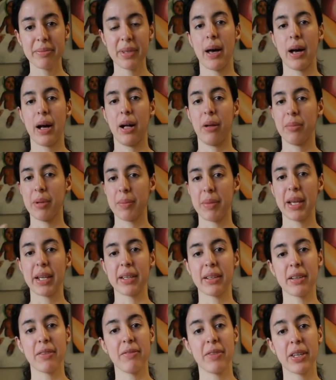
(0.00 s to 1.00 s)
I'll be
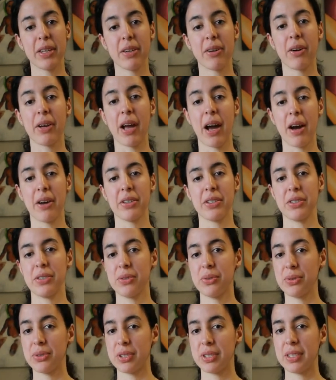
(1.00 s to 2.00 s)
making a video on how to
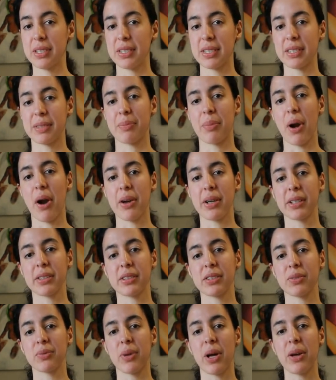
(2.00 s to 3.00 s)
use this product
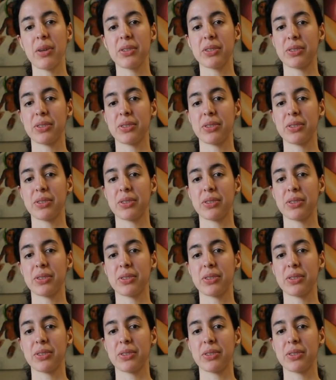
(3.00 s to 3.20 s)
as well,